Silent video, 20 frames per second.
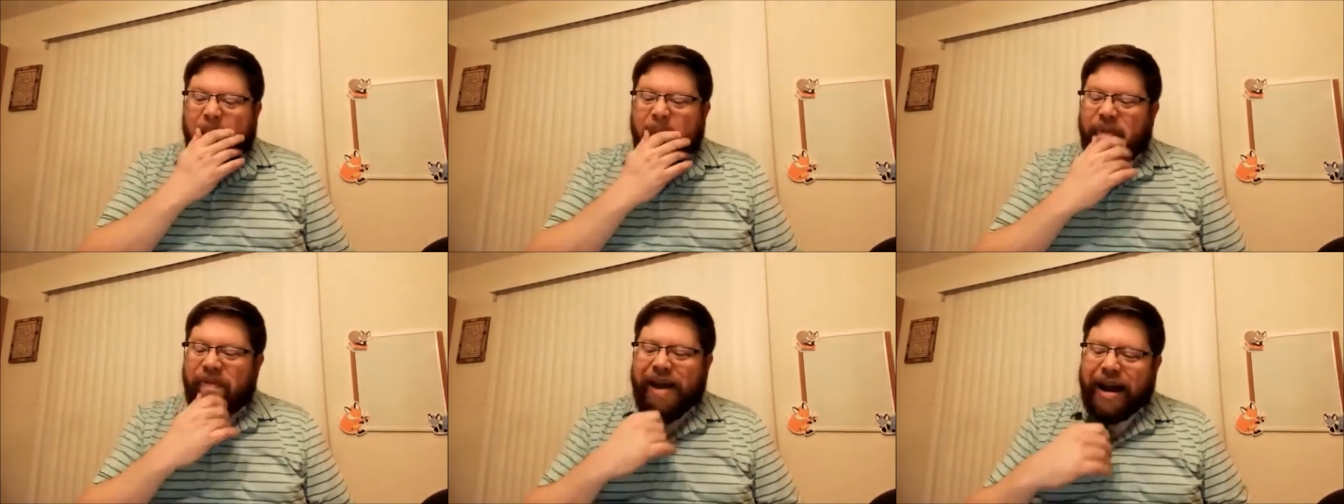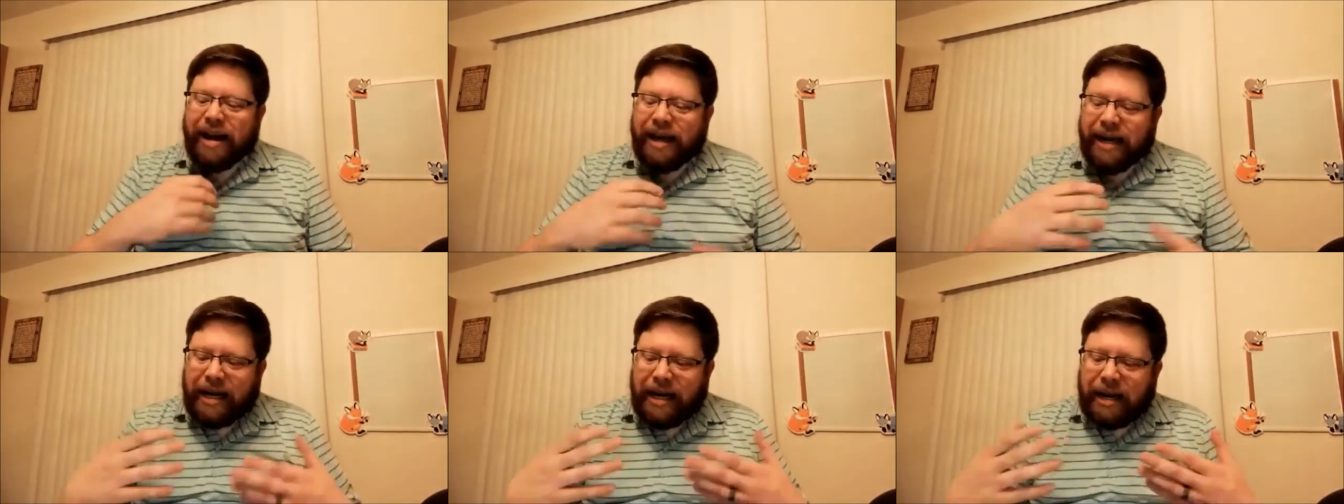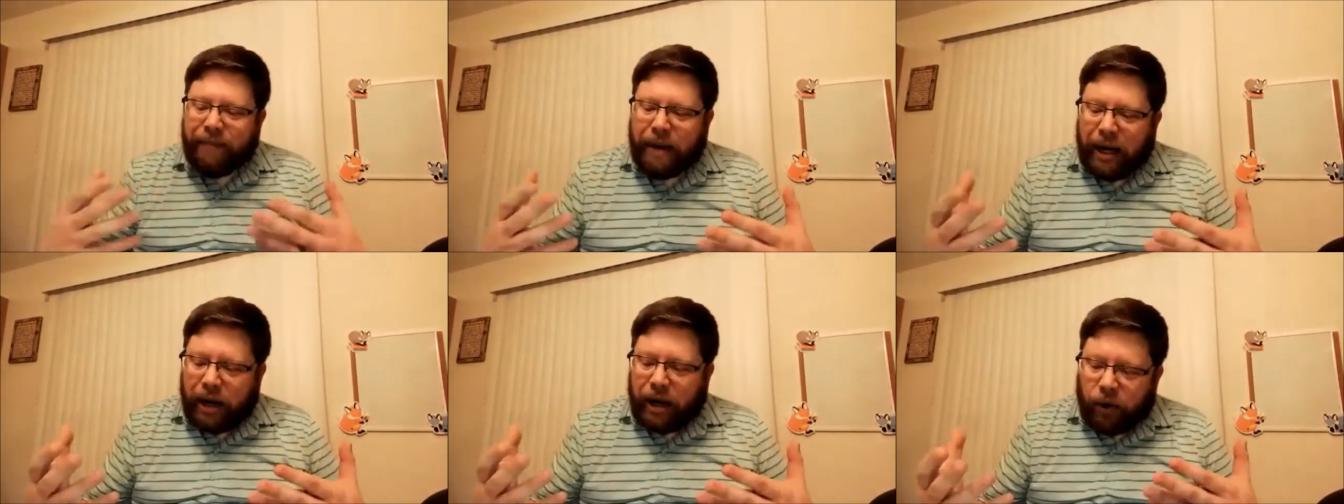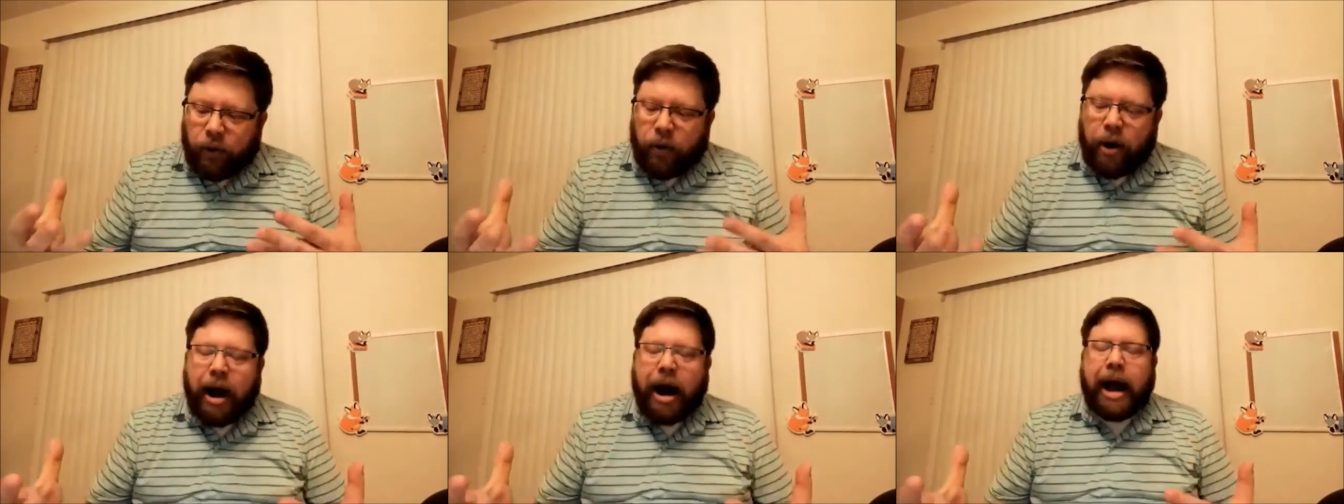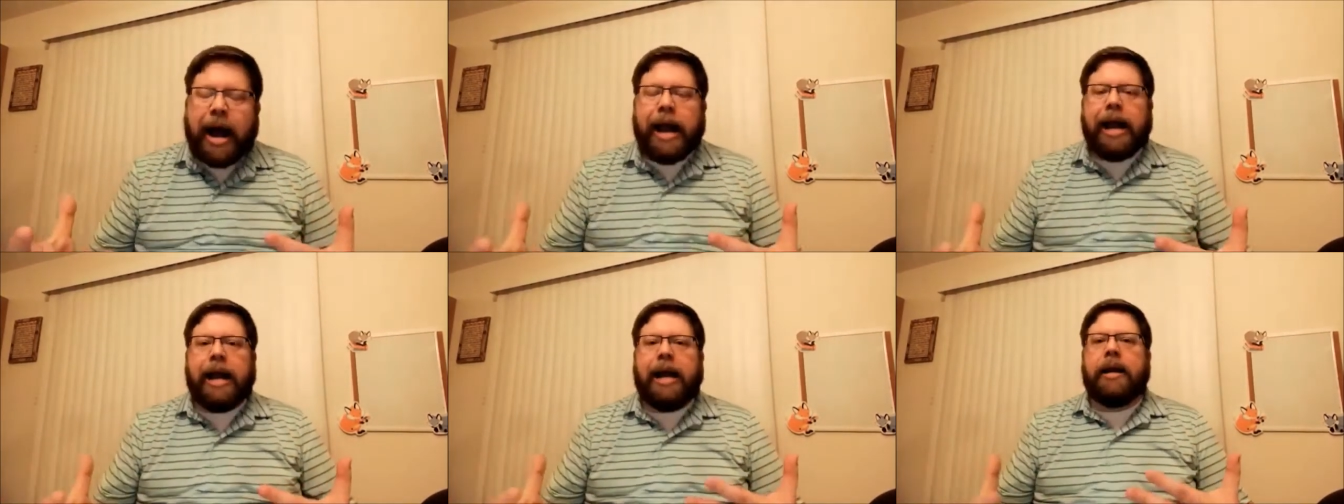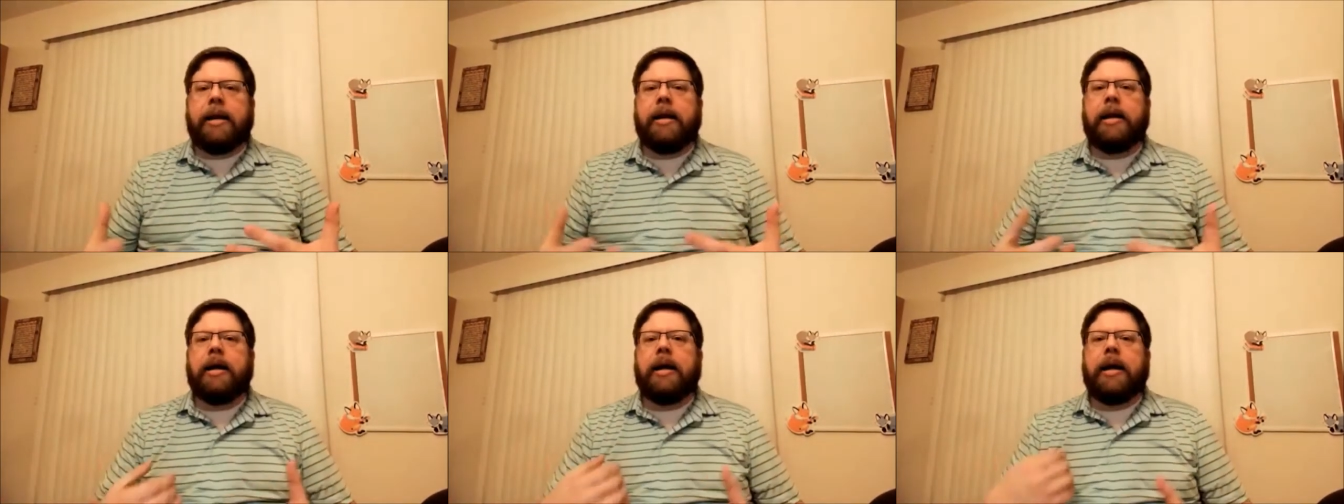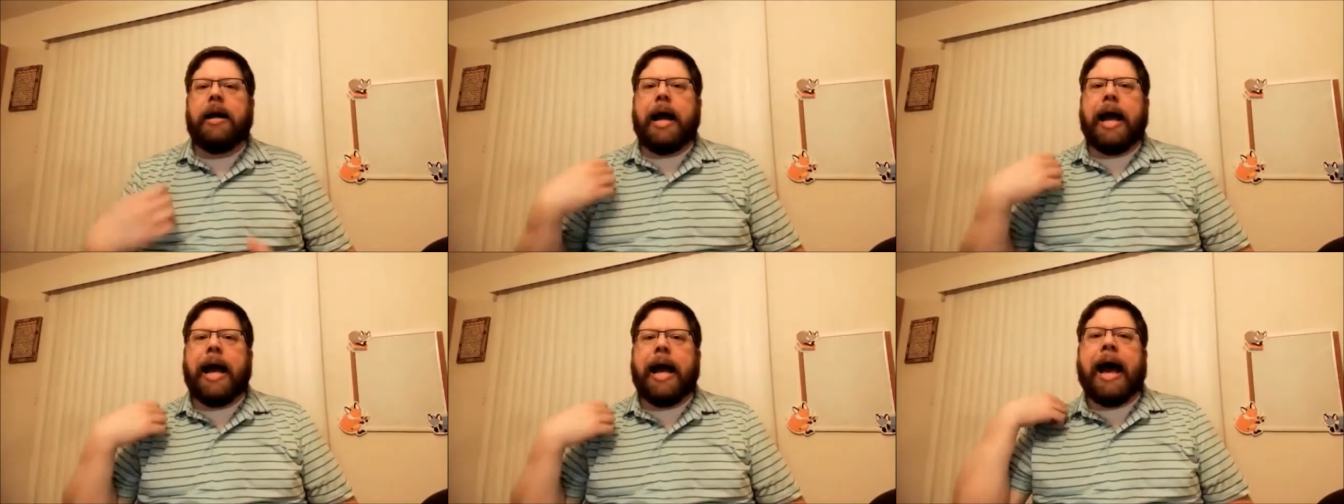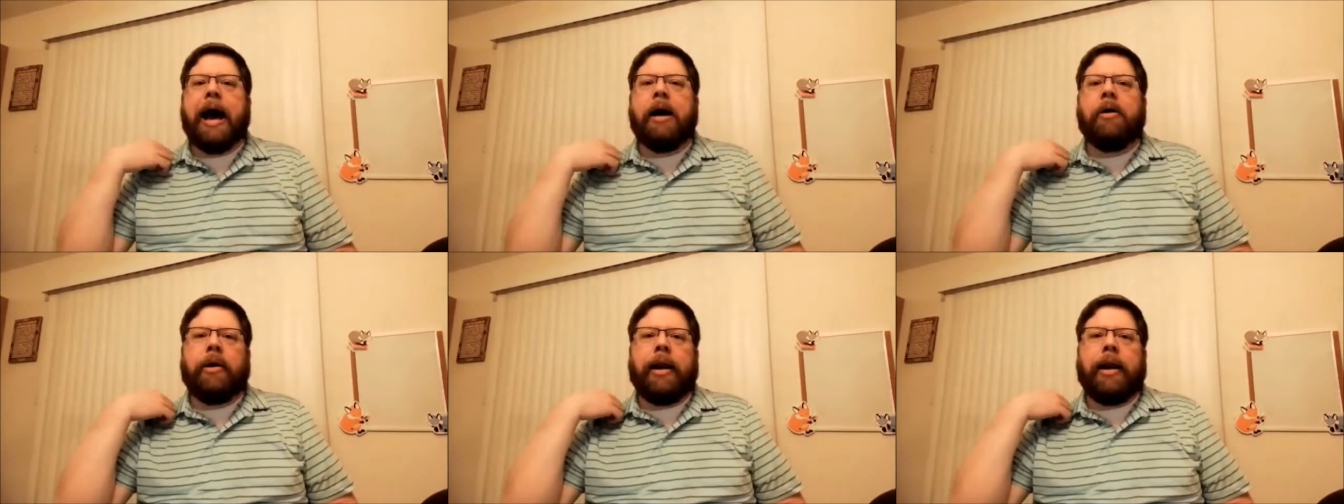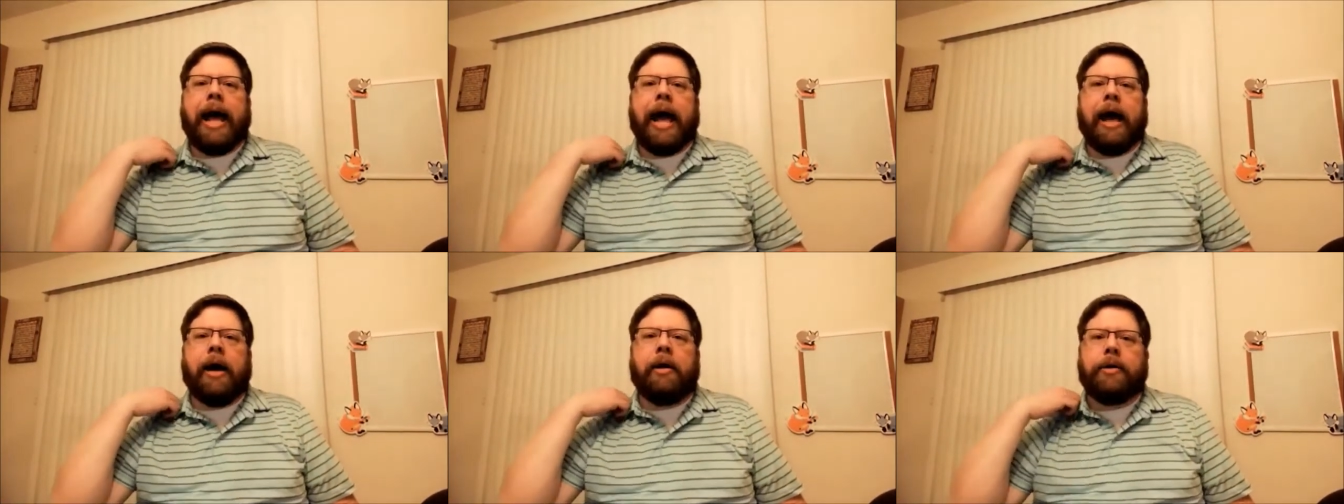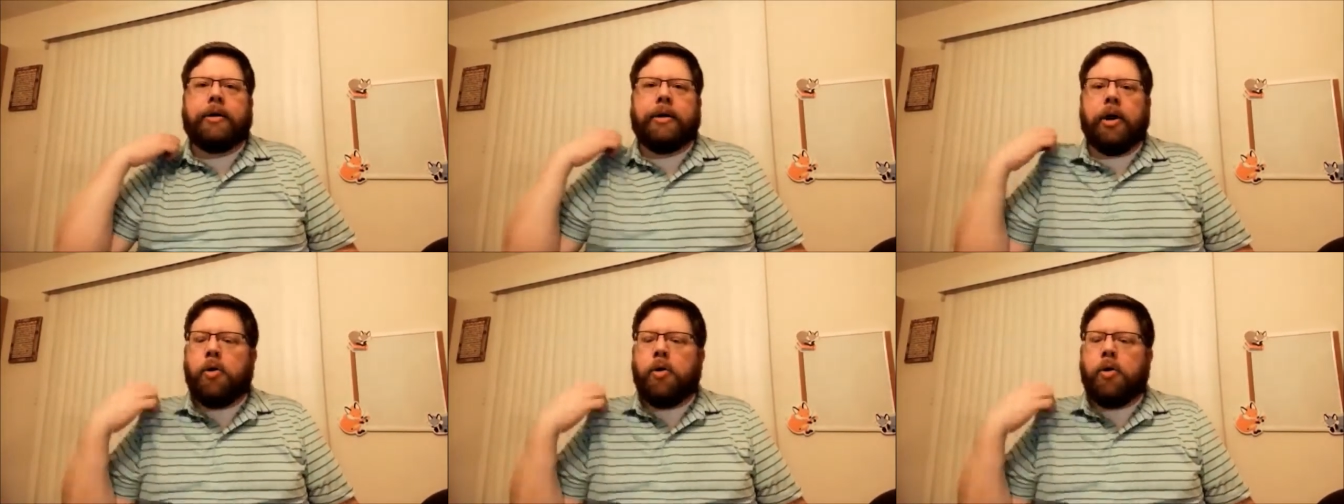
that need to be crying out loud.